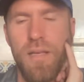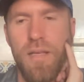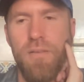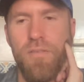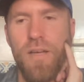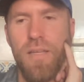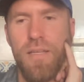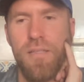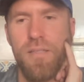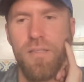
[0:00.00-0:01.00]
It
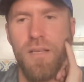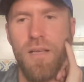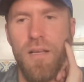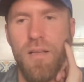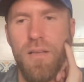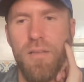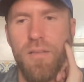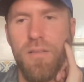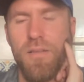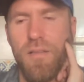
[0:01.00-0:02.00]
really is a
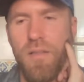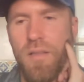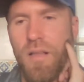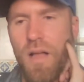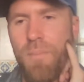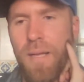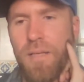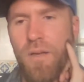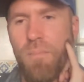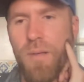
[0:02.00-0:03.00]

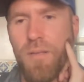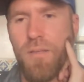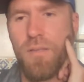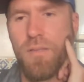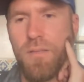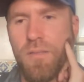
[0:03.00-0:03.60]
big number.